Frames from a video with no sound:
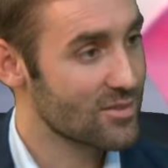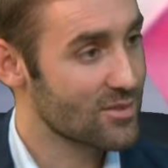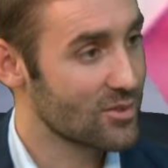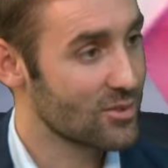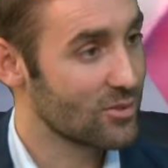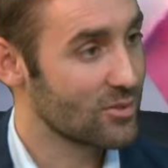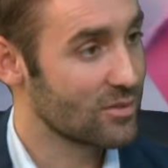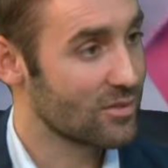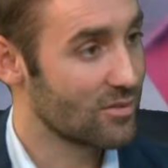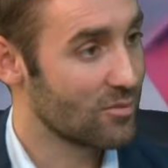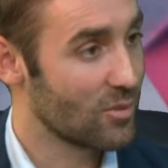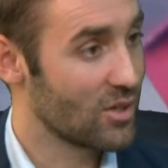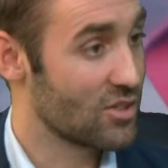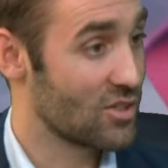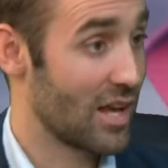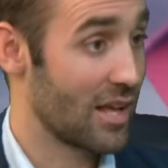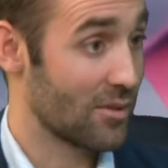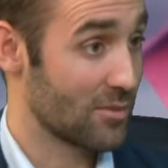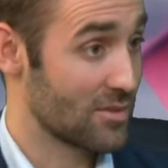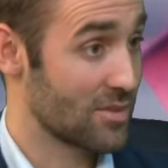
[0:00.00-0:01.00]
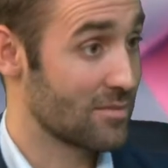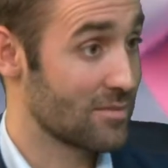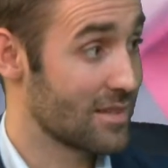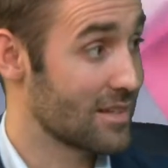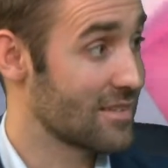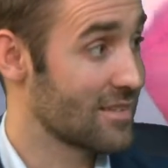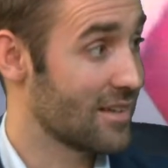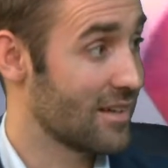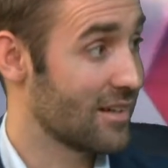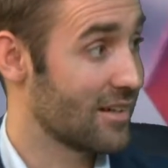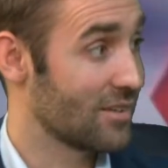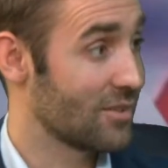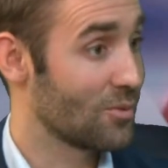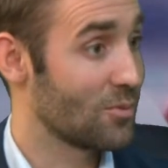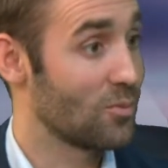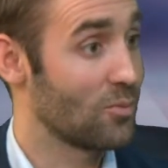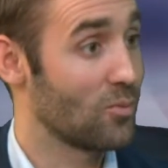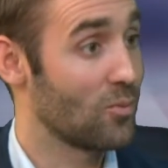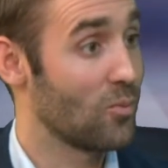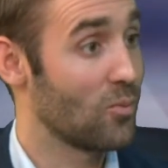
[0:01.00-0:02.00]
tool which helps them decide
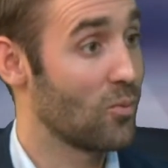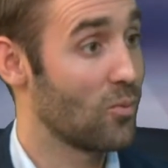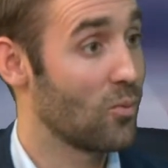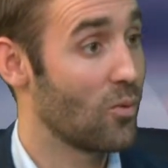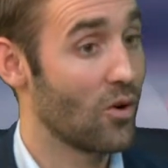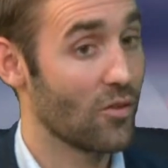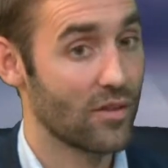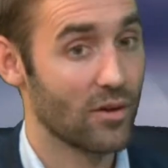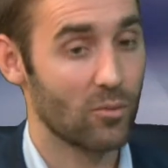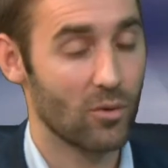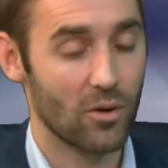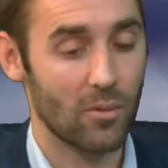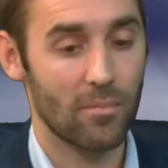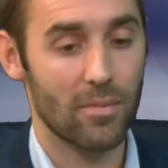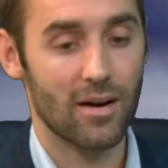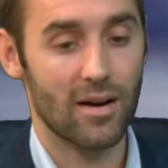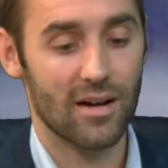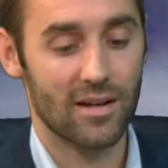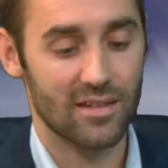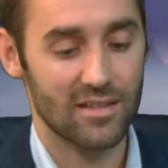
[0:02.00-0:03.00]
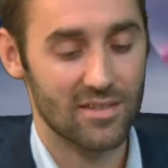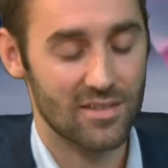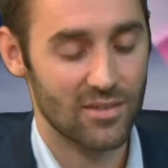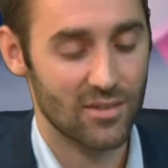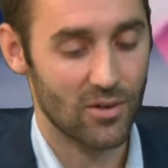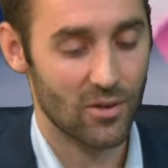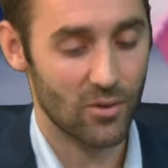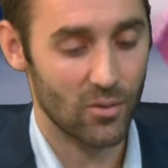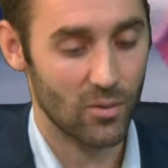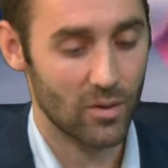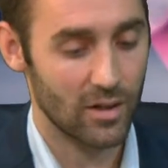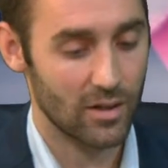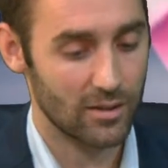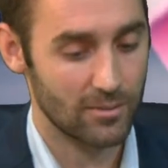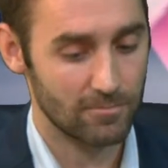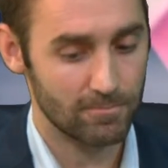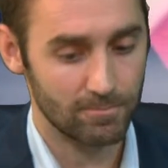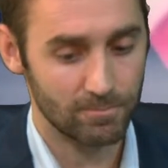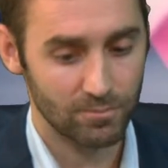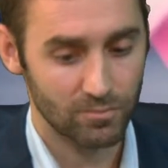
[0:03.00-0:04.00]
what they want to buy. So
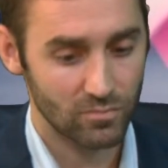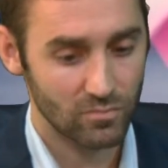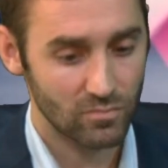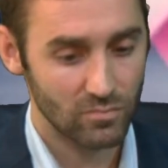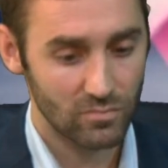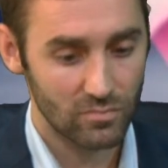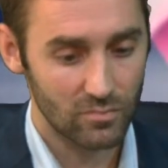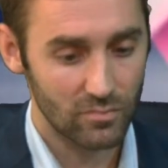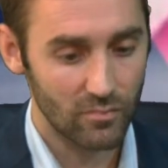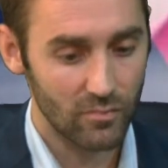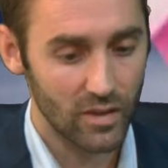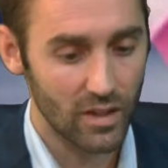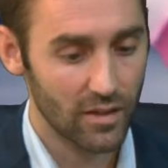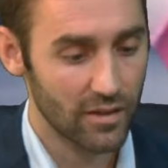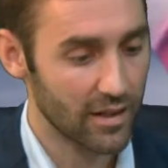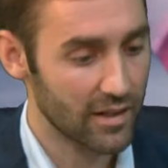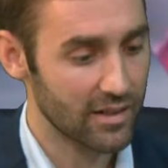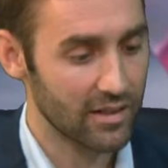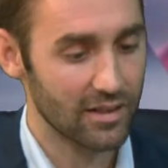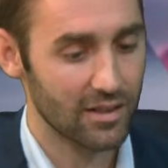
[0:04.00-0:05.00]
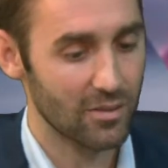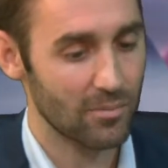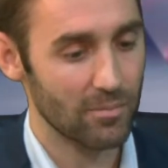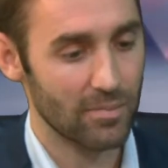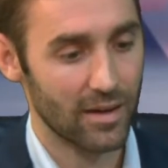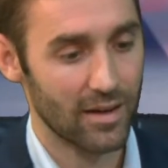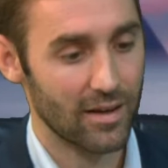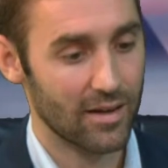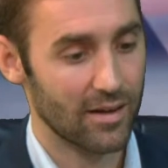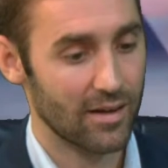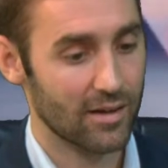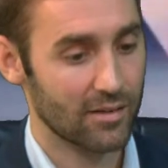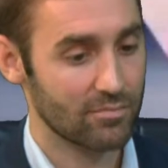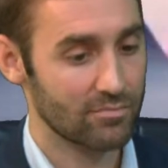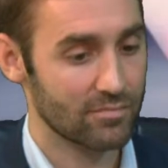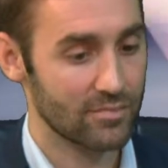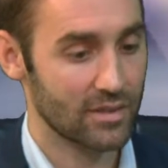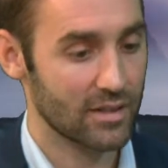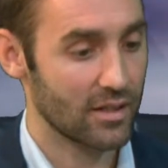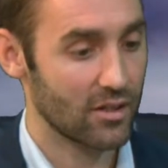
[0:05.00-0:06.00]
they can compare,
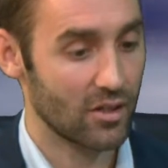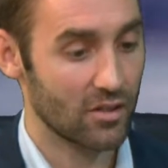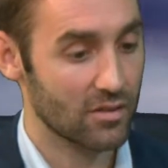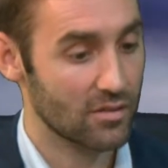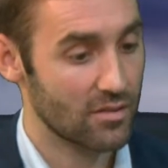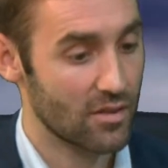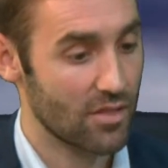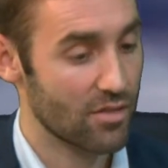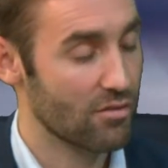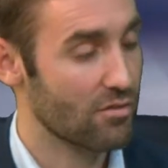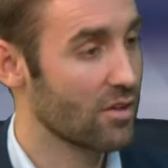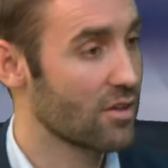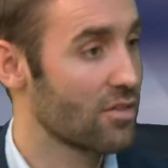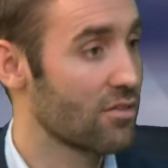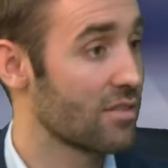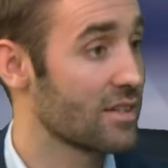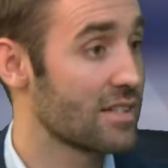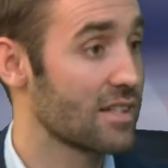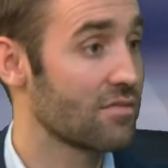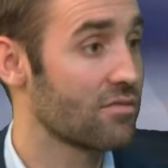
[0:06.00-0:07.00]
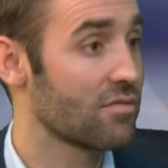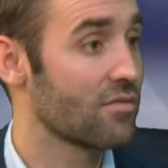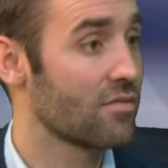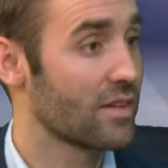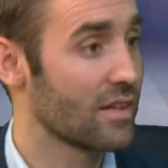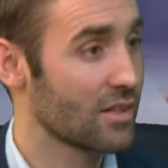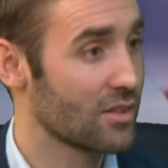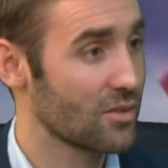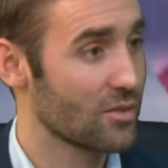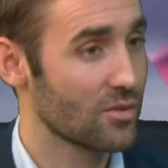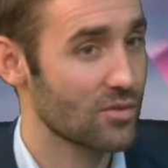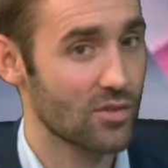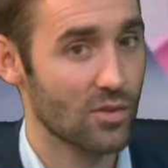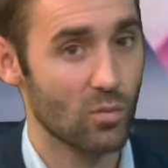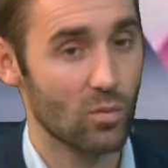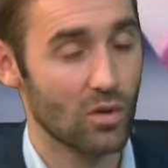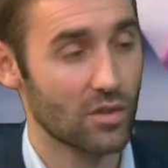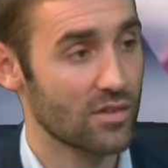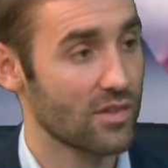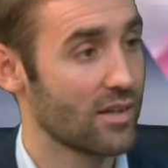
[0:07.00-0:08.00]
three different vehicles at
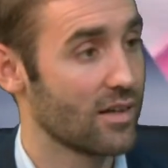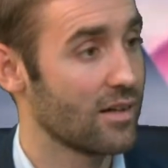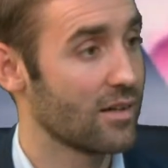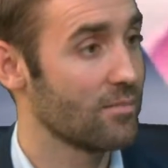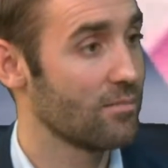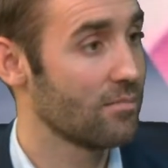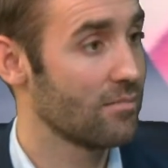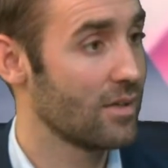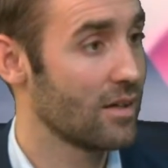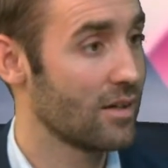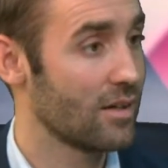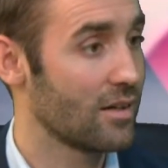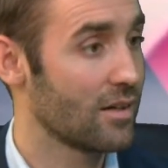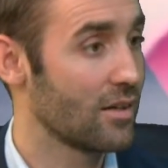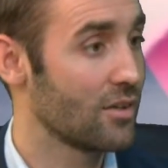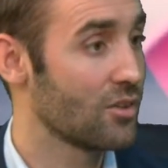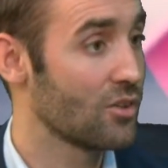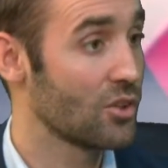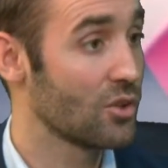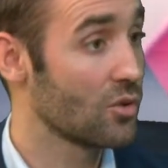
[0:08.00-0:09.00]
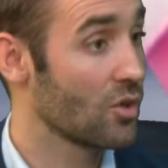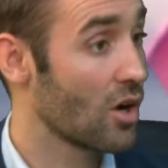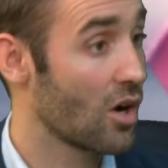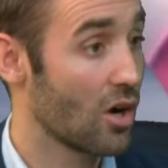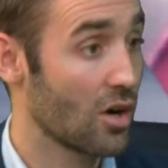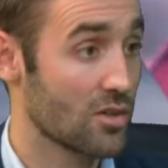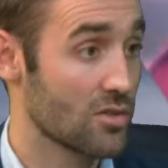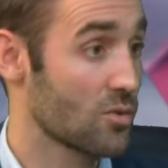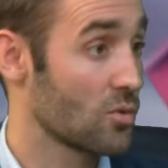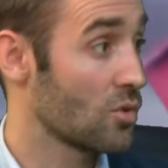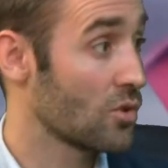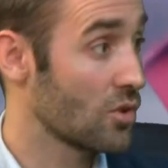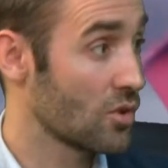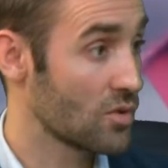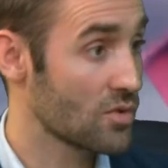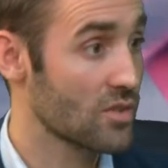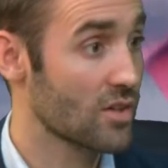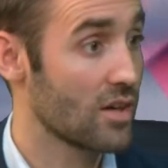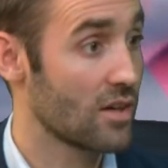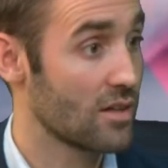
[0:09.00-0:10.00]
one time, new cars or
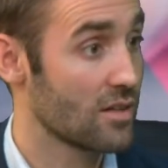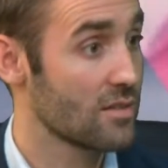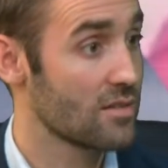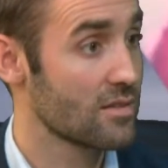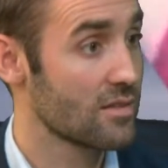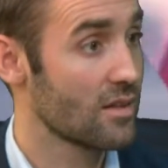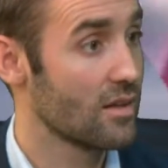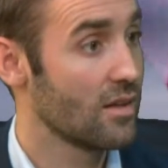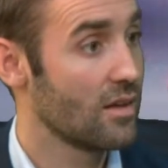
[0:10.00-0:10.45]
used cars.